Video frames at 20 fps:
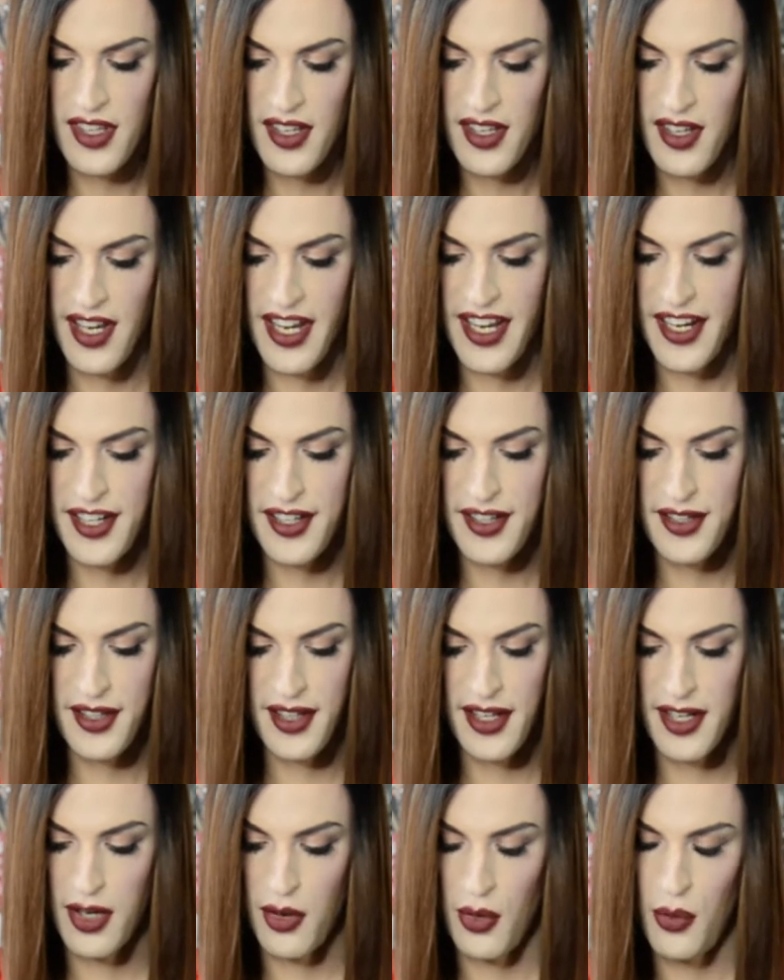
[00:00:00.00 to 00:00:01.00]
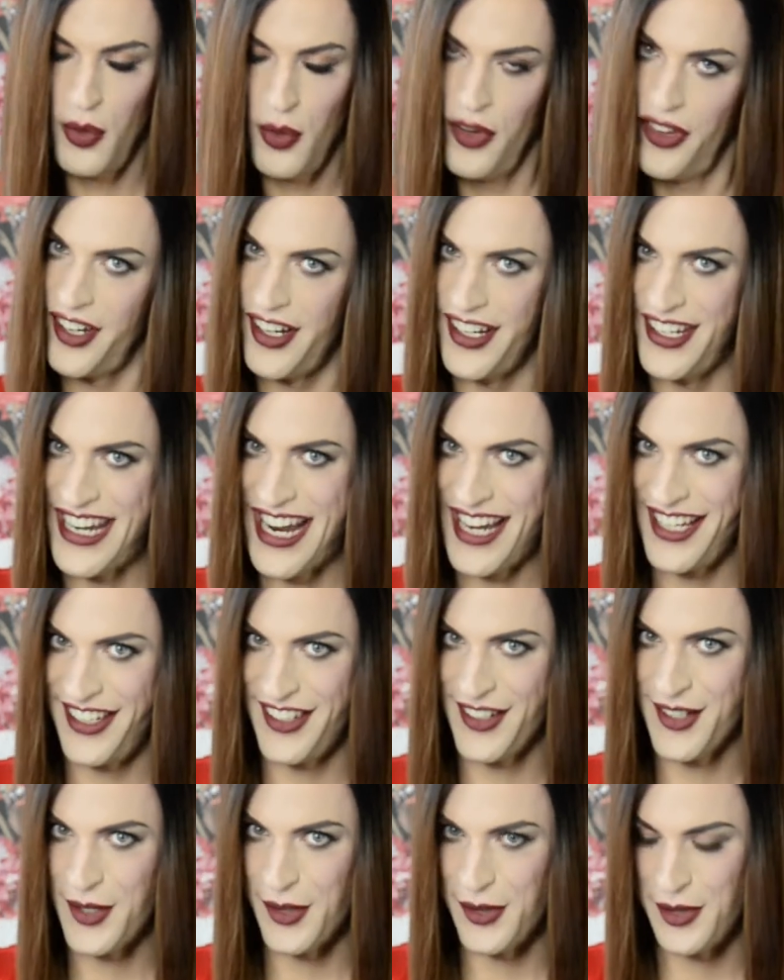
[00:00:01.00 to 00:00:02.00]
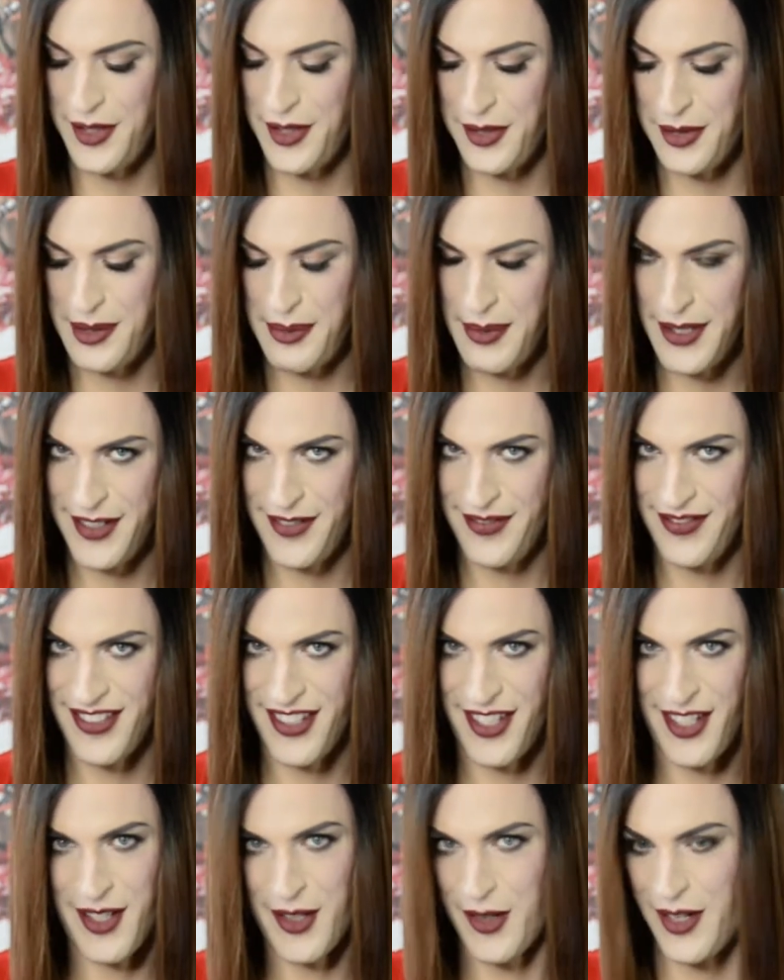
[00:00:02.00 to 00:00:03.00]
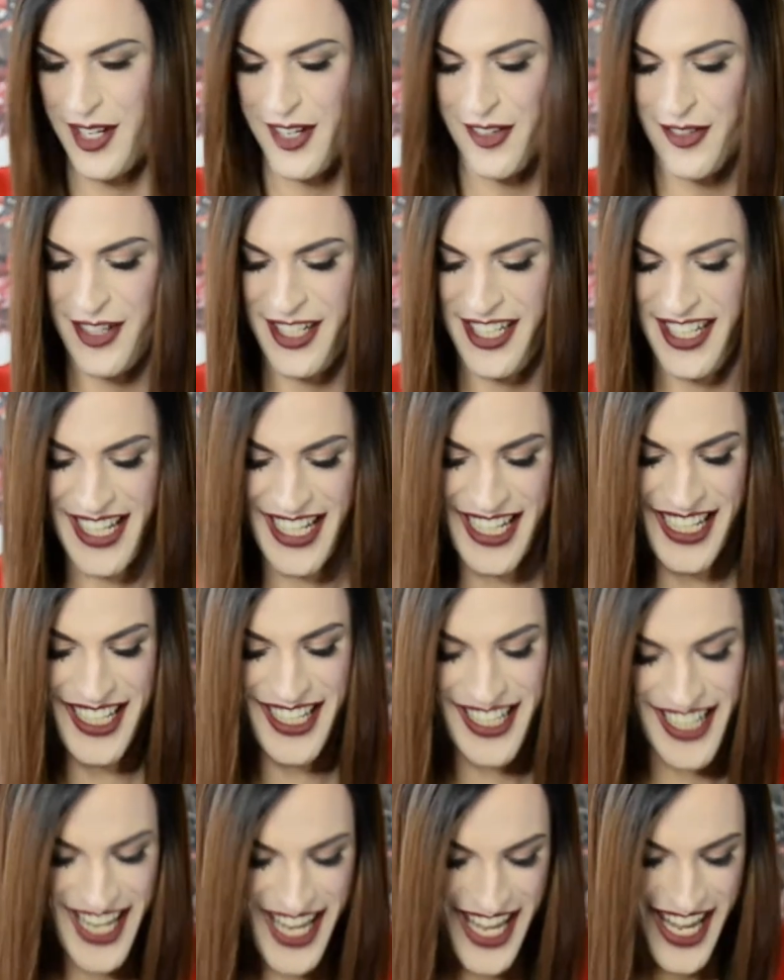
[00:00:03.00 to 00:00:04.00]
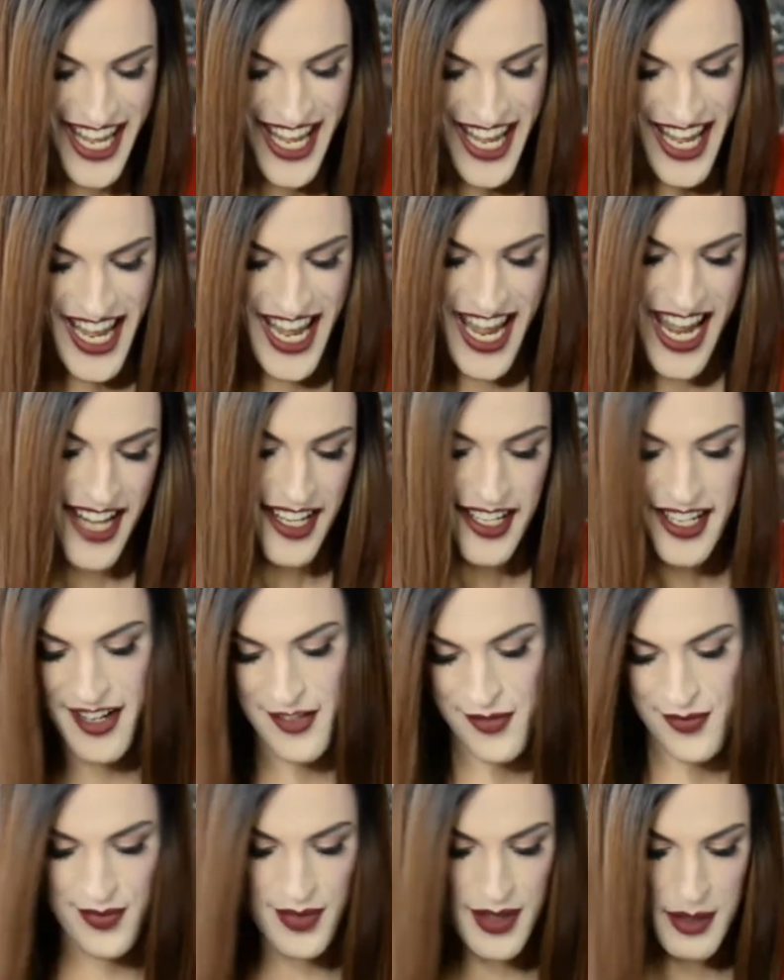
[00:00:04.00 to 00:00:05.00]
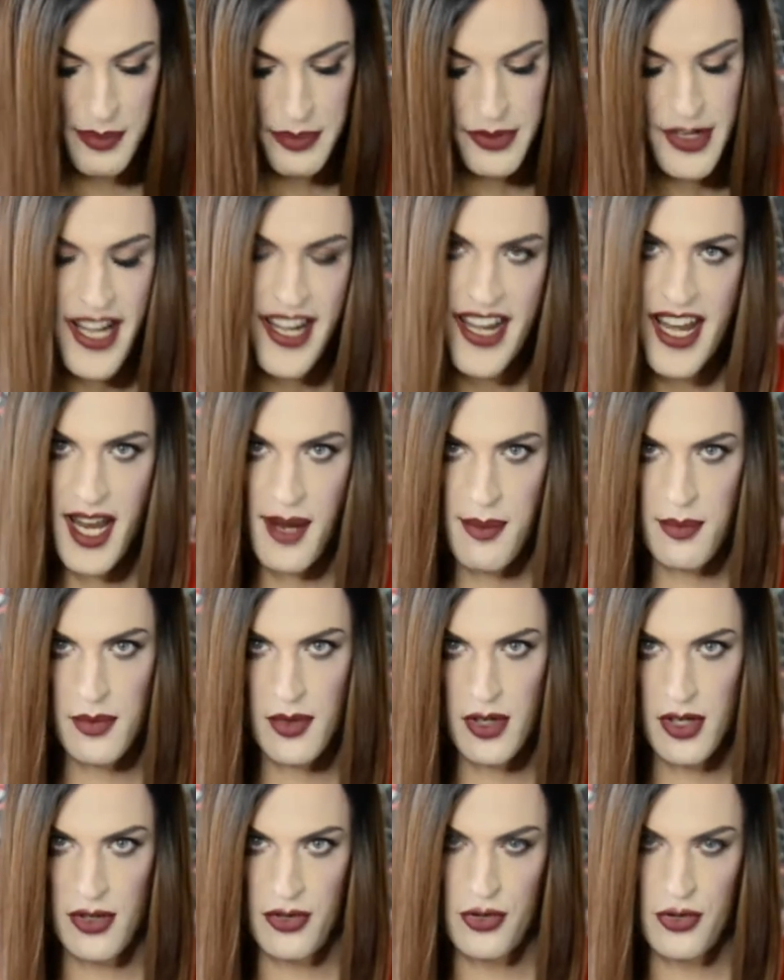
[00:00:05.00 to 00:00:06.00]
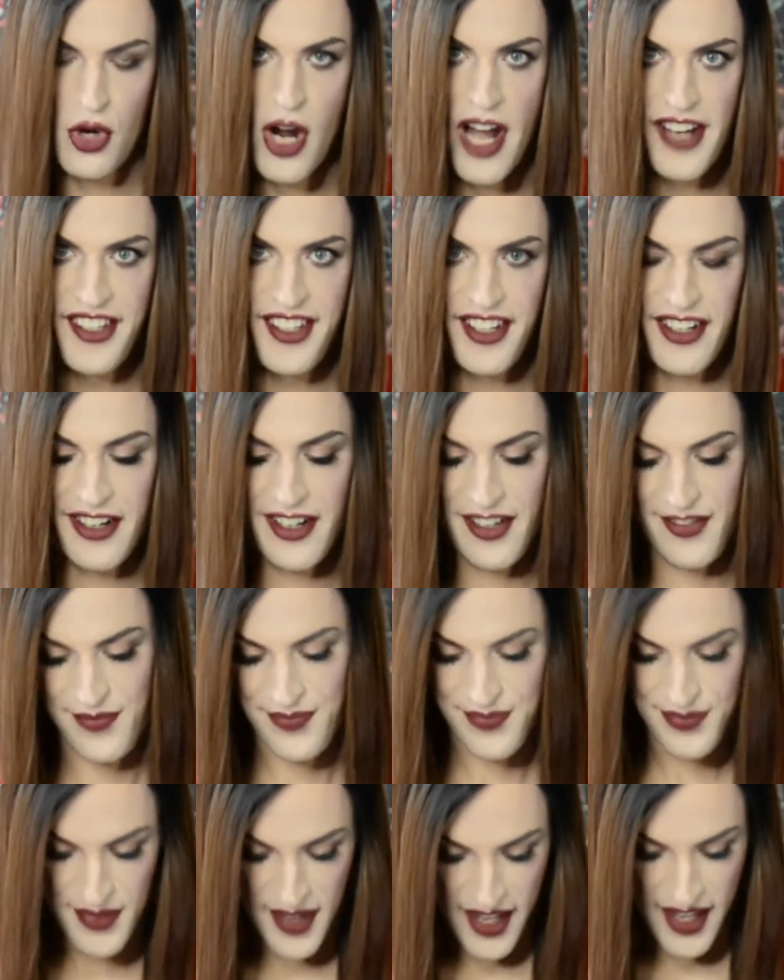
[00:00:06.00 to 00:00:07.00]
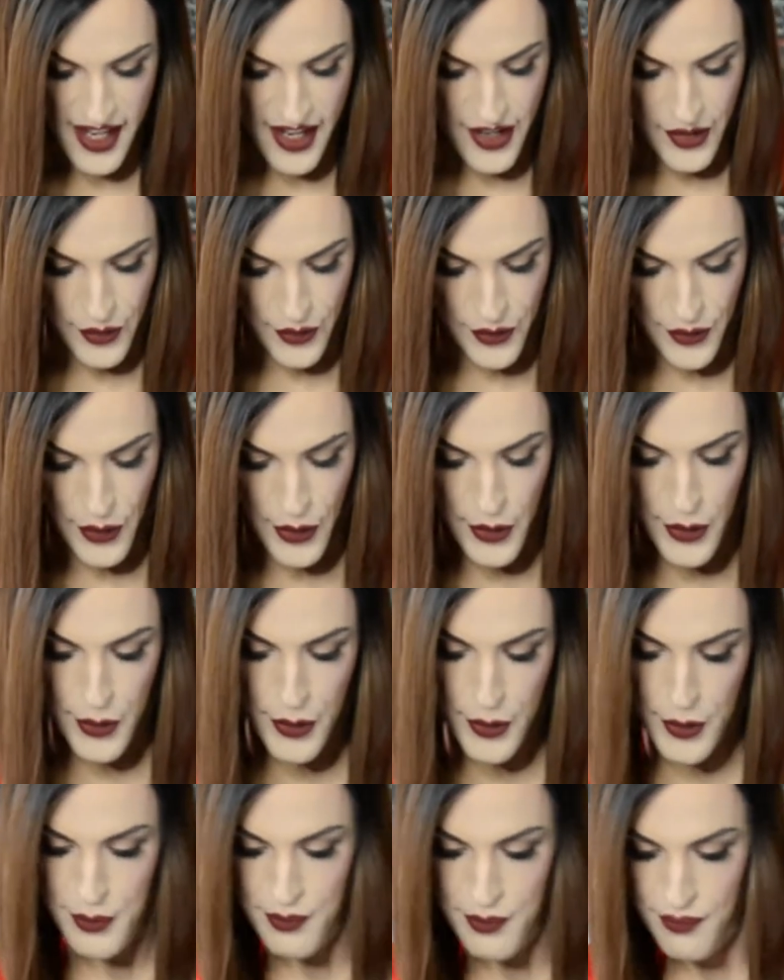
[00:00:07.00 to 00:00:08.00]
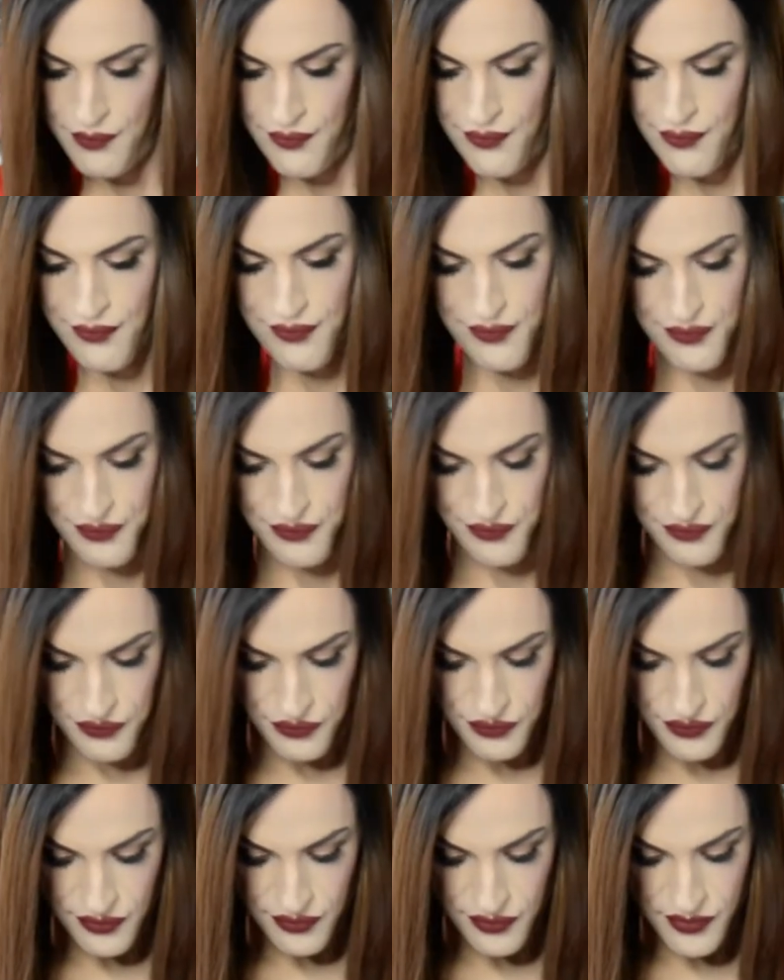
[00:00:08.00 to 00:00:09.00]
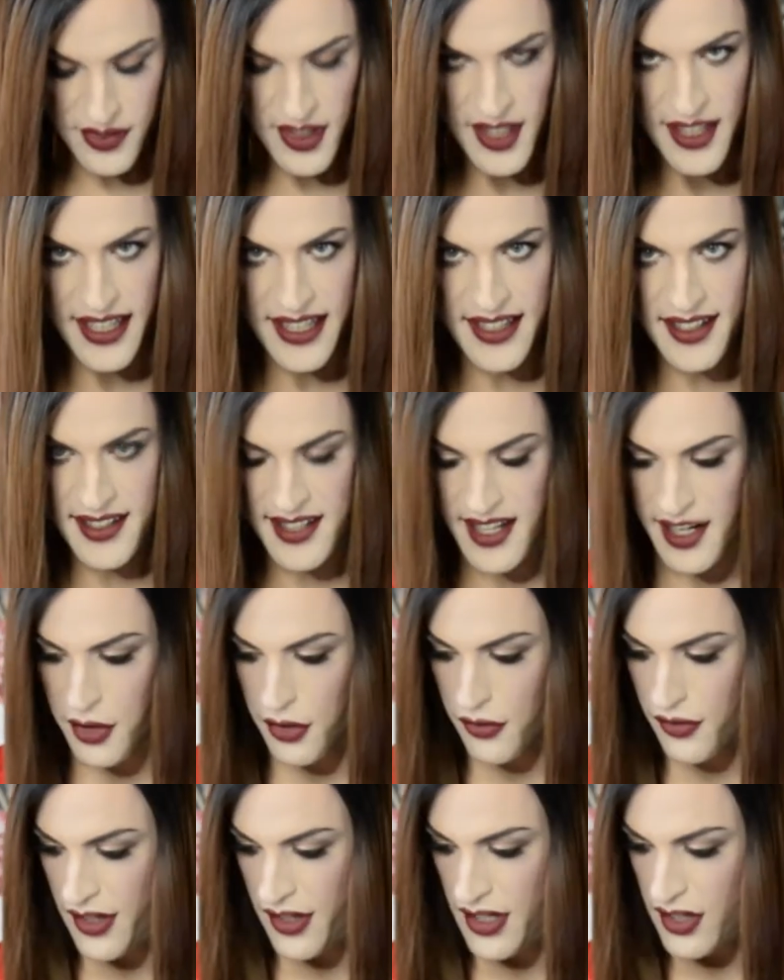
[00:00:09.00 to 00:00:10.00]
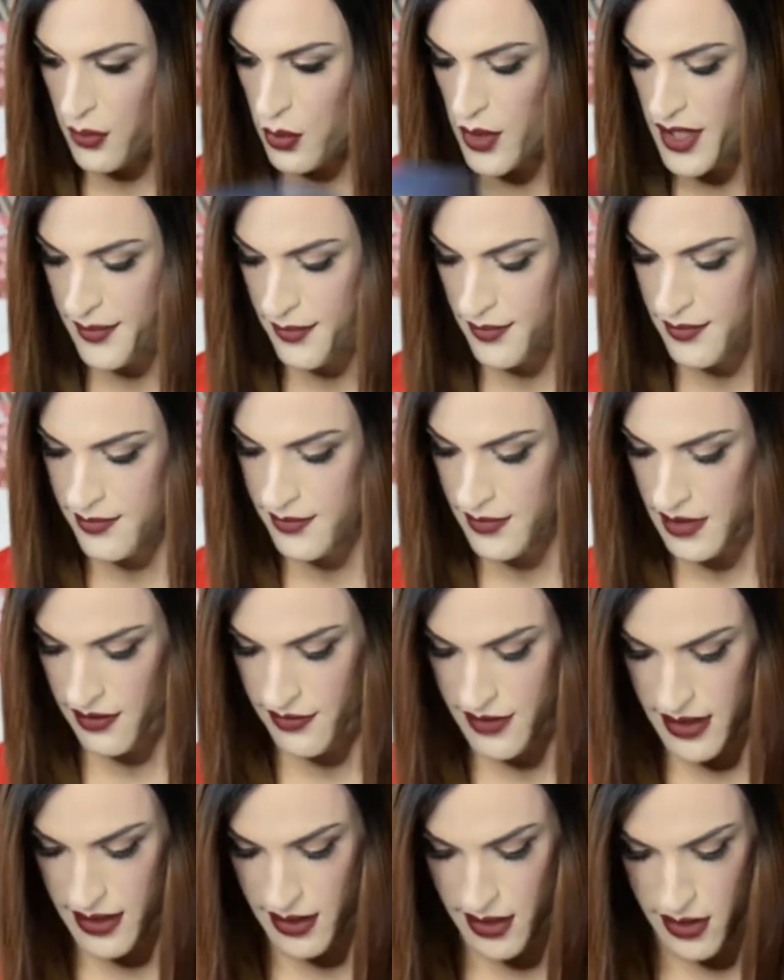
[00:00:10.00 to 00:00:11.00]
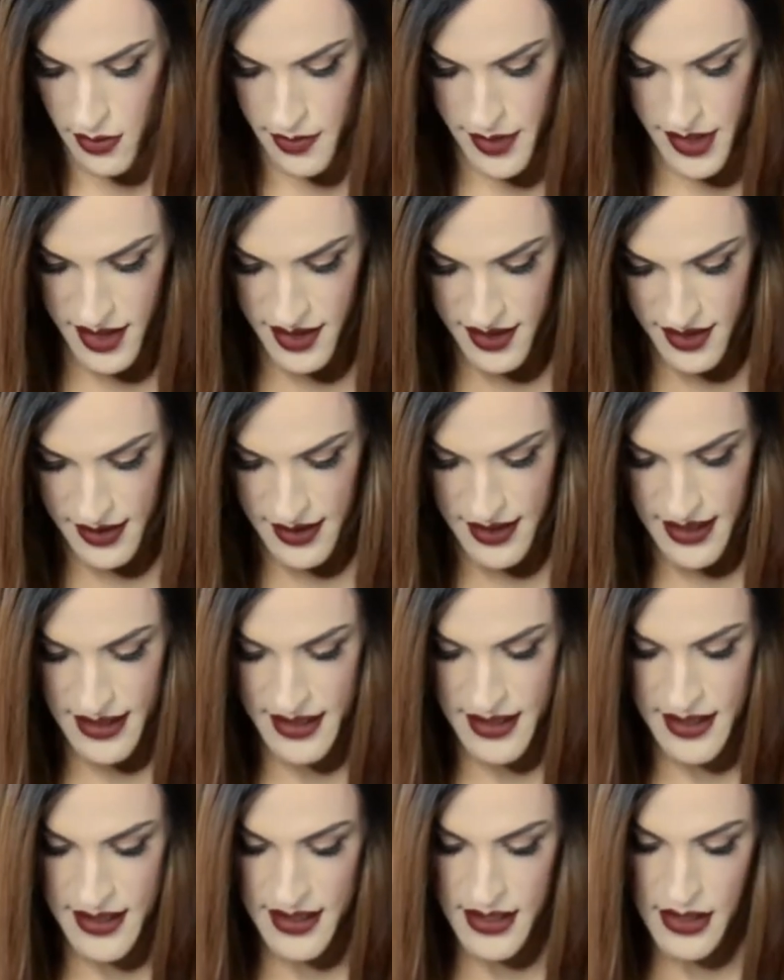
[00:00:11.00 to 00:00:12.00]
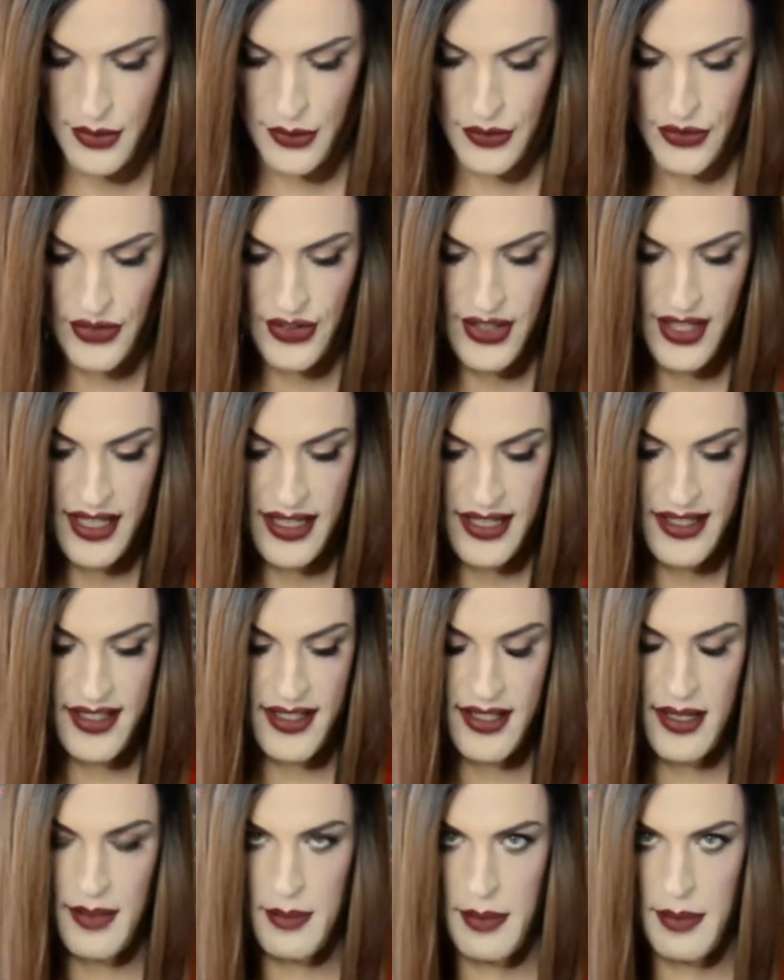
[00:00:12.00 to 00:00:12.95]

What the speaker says: and with a nice golden ribbon, so lovely. And yeah, the brand name Roanier. So inside of this one, if I open it, you see it's